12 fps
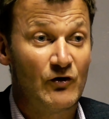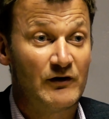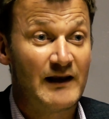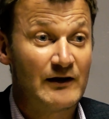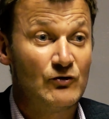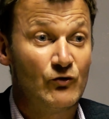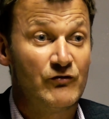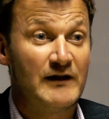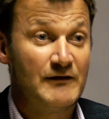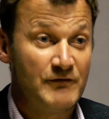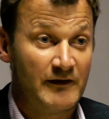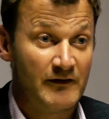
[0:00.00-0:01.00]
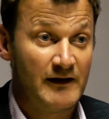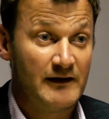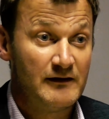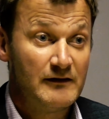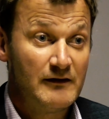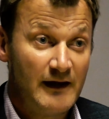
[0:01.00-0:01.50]
on landlords leaving
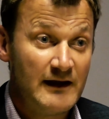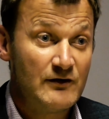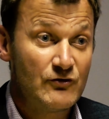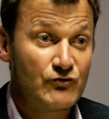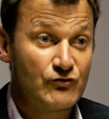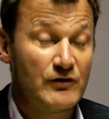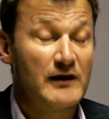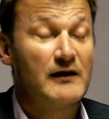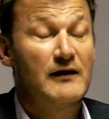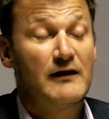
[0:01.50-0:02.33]
the industry,